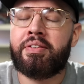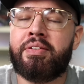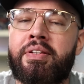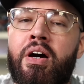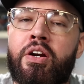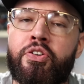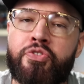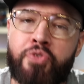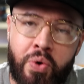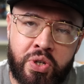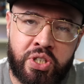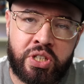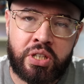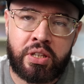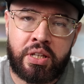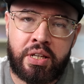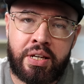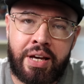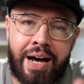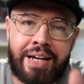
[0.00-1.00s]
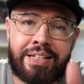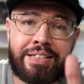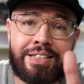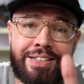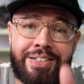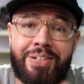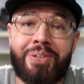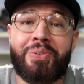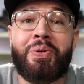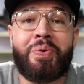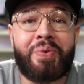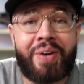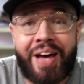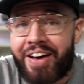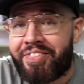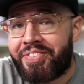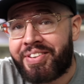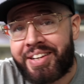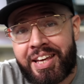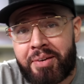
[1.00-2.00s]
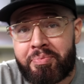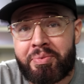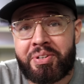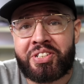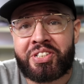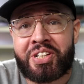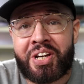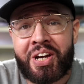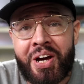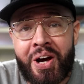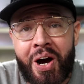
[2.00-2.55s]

Unfortunately, I still don't have an image